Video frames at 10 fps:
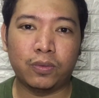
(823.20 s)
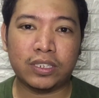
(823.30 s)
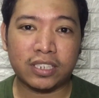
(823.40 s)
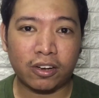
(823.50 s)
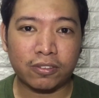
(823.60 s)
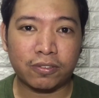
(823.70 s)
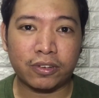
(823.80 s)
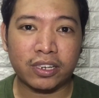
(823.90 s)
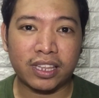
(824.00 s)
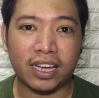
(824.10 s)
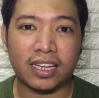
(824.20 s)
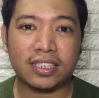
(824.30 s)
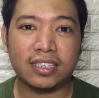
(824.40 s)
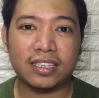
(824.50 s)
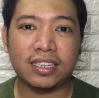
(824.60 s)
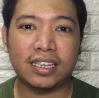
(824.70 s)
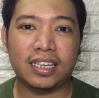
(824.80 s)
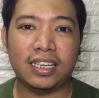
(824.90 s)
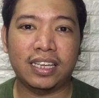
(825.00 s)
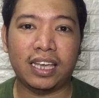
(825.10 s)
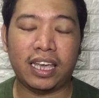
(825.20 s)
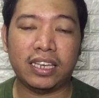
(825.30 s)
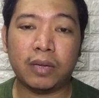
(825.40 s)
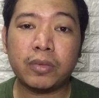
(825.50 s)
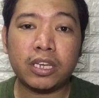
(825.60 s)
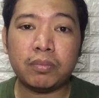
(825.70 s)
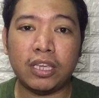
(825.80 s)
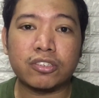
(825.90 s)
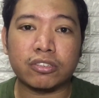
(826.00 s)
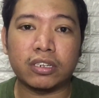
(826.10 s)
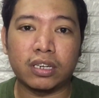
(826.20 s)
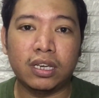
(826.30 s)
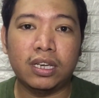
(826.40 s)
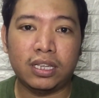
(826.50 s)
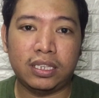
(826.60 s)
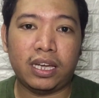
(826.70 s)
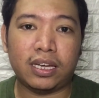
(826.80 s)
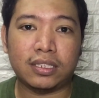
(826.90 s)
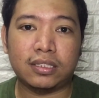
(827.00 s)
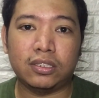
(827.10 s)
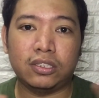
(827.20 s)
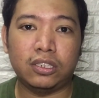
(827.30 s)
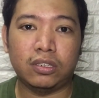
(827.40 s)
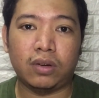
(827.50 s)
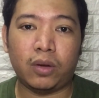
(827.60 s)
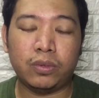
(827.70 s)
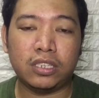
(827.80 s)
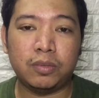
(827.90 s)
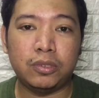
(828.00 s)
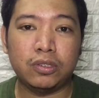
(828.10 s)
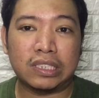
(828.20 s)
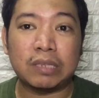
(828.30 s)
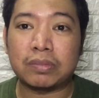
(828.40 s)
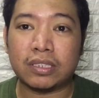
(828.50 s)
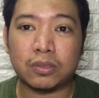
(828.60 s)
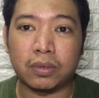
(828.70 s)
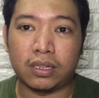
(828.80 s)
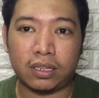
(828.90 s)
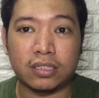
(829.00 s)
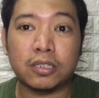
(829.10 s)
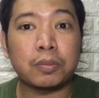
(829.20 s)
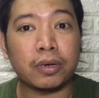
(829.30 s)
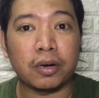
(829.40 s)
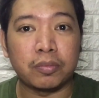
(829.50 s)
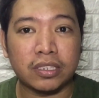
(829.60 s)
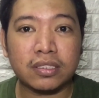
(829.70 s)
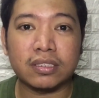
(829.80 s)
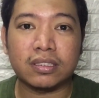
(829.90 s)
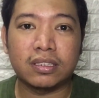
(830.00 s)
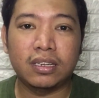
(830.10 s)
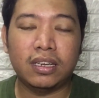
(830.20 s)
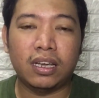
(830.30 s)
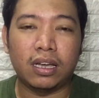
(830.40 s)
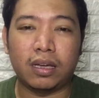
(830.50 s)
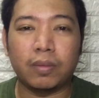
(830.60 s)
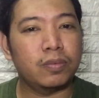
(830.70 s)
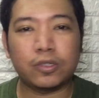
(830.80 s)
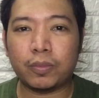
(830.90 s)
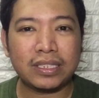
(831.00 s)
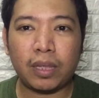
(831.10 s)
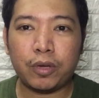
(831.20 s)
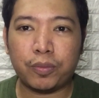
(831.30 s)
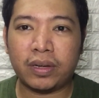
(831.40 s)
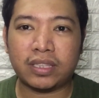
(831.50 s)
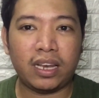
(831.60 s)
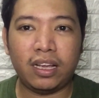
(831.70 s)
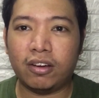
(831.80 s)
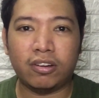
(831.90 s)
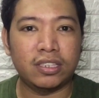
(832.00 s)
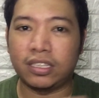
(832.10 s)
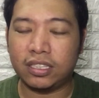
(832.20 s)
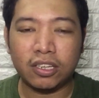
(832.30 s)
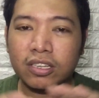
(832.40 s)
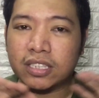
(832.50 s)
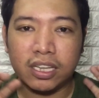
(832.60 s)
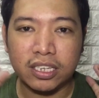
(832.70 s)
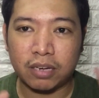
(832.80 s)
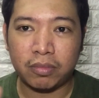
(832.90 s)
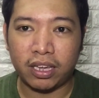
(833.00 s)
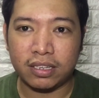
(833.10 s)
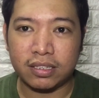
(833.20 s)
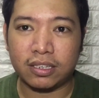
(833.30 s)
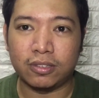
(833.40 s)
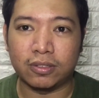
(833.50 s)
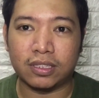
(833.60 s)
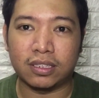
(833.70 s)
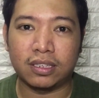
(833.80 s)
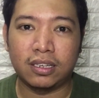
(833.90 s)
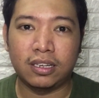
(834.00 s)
watch out for that. And I'm gonna make sure that, you know, I will give you tips as well, as I promise. So bandami ko pa talagang content, hindi ko lang talaga siya ma-execute